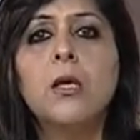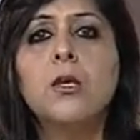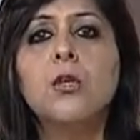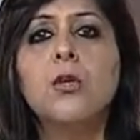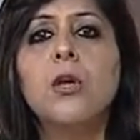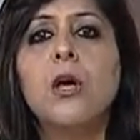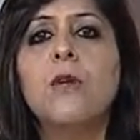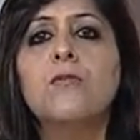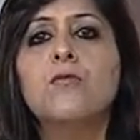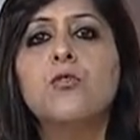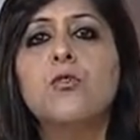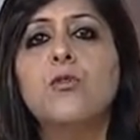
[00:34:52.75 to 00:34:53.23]

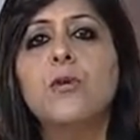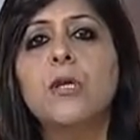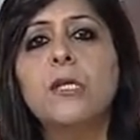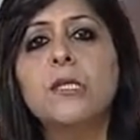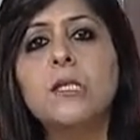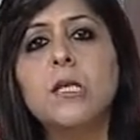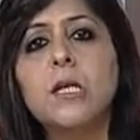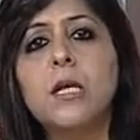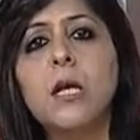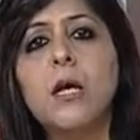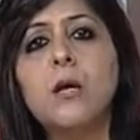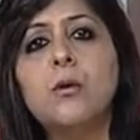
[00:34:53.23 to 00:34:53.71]
You have to
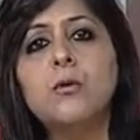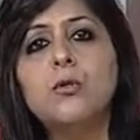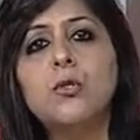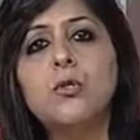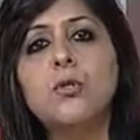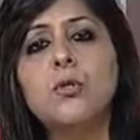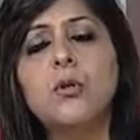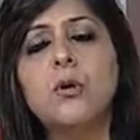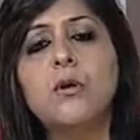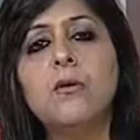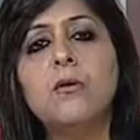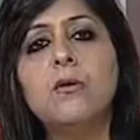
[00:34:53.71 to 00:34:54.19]
reason
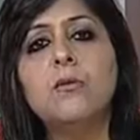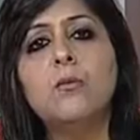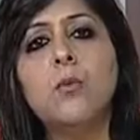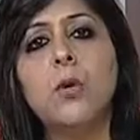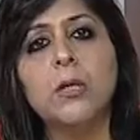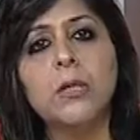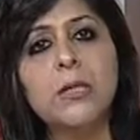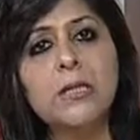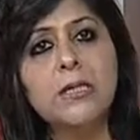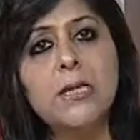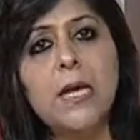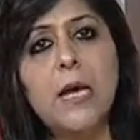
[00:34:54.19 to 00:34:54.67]
out uh,
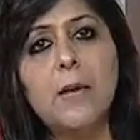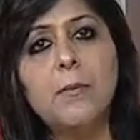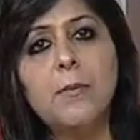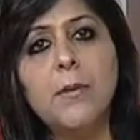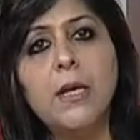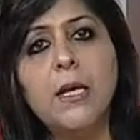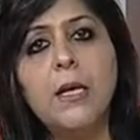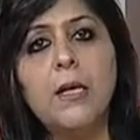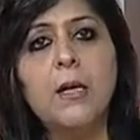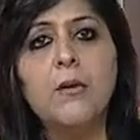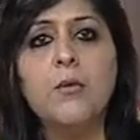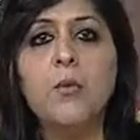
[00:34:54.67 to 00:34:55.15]
what is
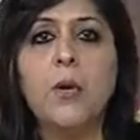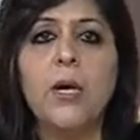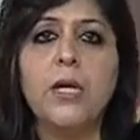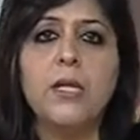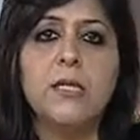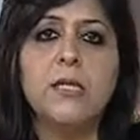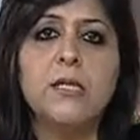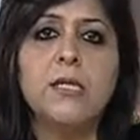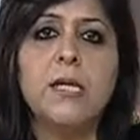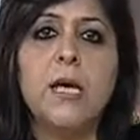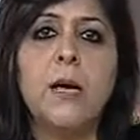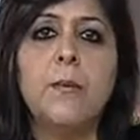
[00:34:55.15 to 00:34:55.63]
happening and why
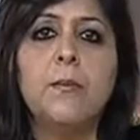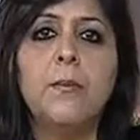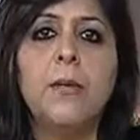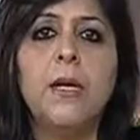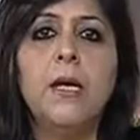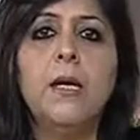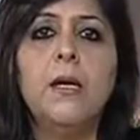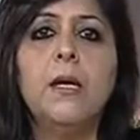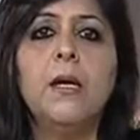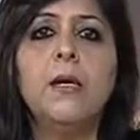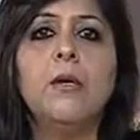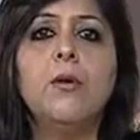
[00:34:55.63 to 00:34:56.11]
it is
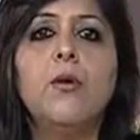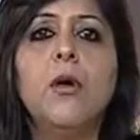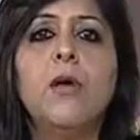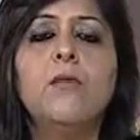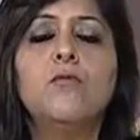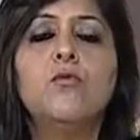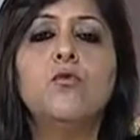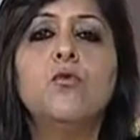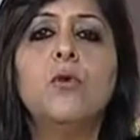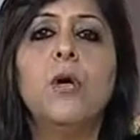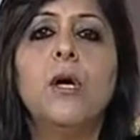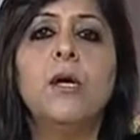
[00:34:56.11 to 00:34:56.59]
happening, and you
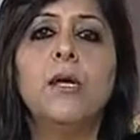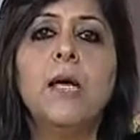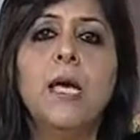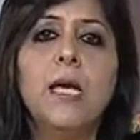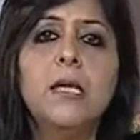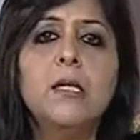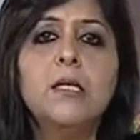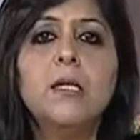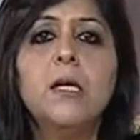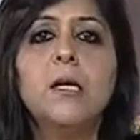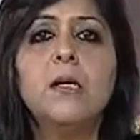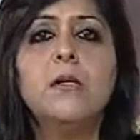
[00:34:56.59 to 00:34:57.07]
have to
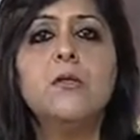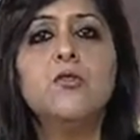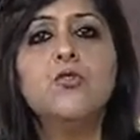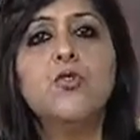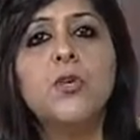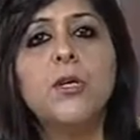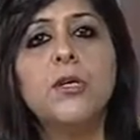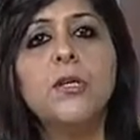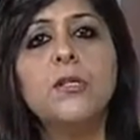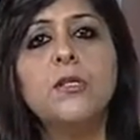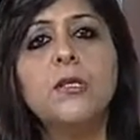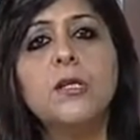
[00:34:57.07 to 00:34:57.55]
again take a
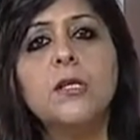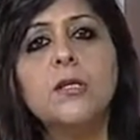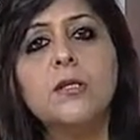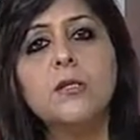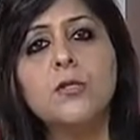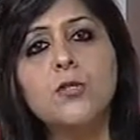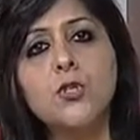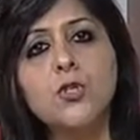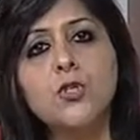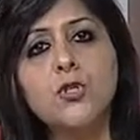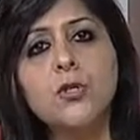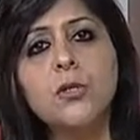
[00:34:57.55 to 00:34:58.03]
strategic
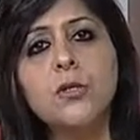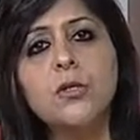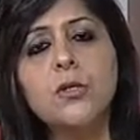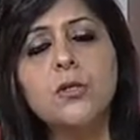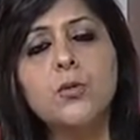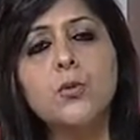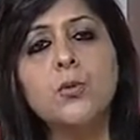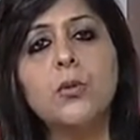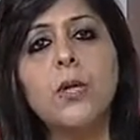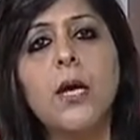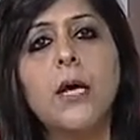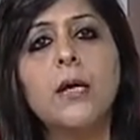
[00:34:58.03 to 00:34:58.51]
decision
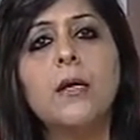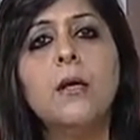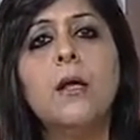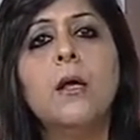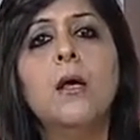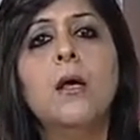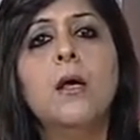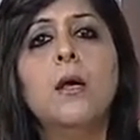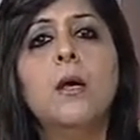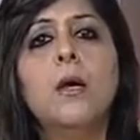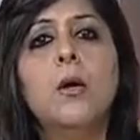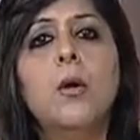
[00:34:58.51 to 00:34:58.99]
so that
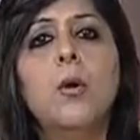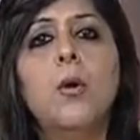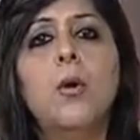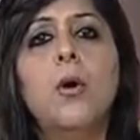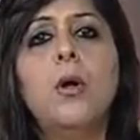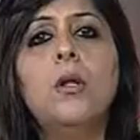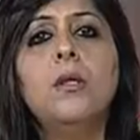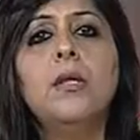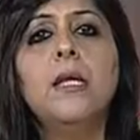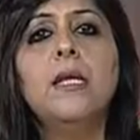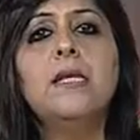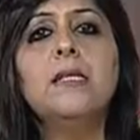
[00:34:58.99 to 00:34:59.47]

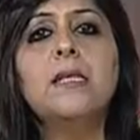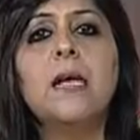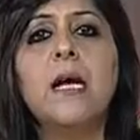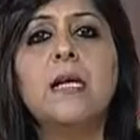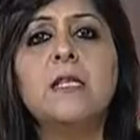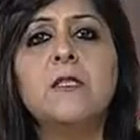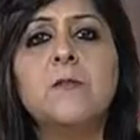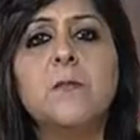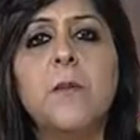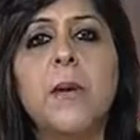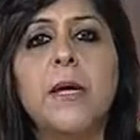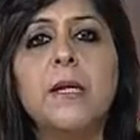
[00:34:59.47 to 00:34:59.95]
all these
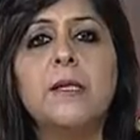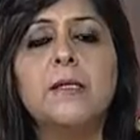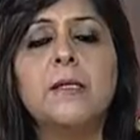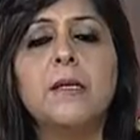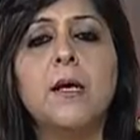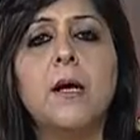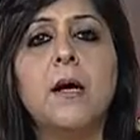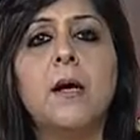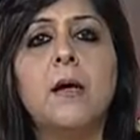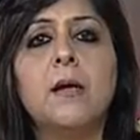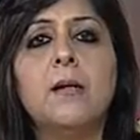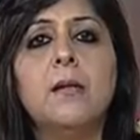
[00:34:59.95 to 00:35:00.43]
aspects
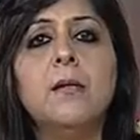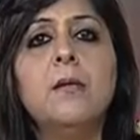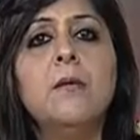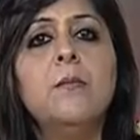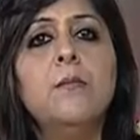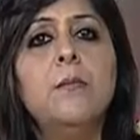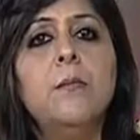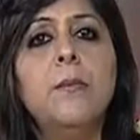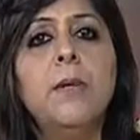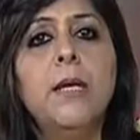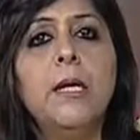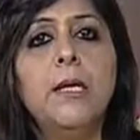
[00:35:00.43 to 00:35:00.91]
are
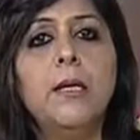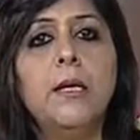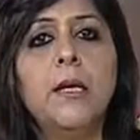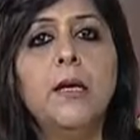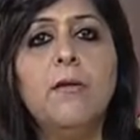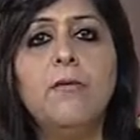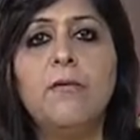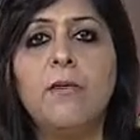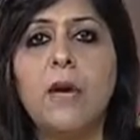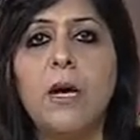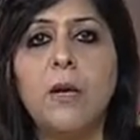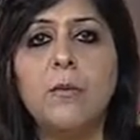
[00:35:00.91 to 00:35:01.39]

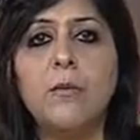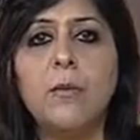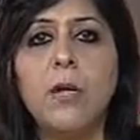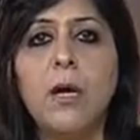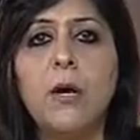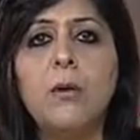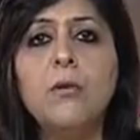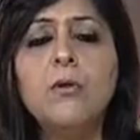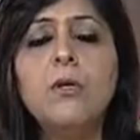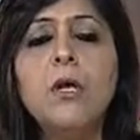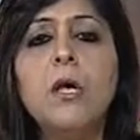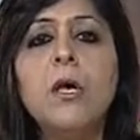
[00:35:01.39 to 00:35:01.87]
completely wiped
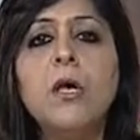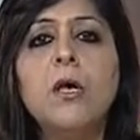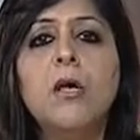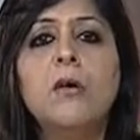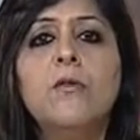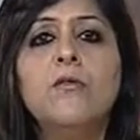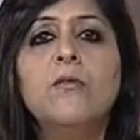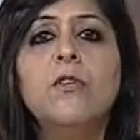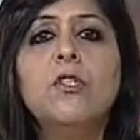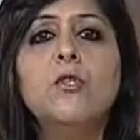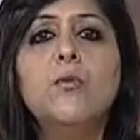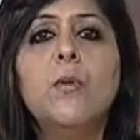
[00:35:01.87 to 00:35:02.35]
out,
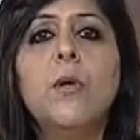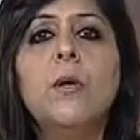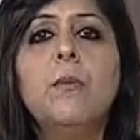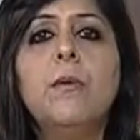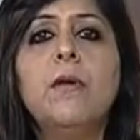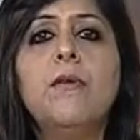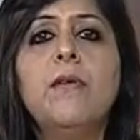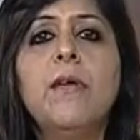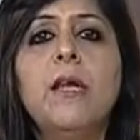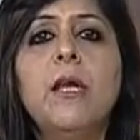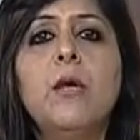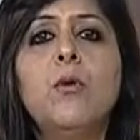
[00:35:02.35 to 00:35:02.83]
which will
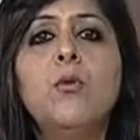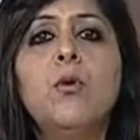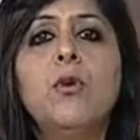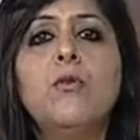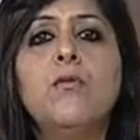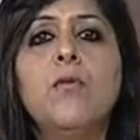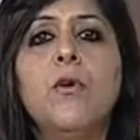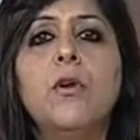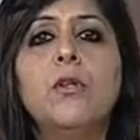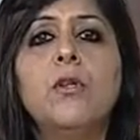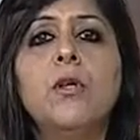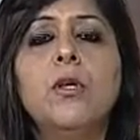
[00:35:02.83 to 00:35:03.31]
be very
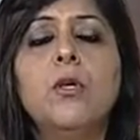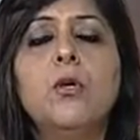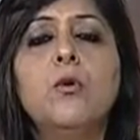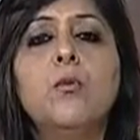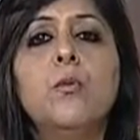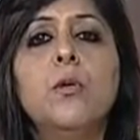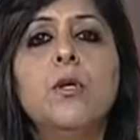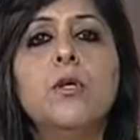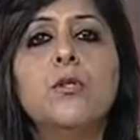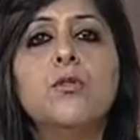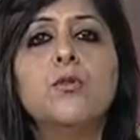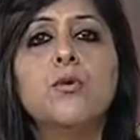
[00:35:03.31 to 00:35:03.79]
good for the human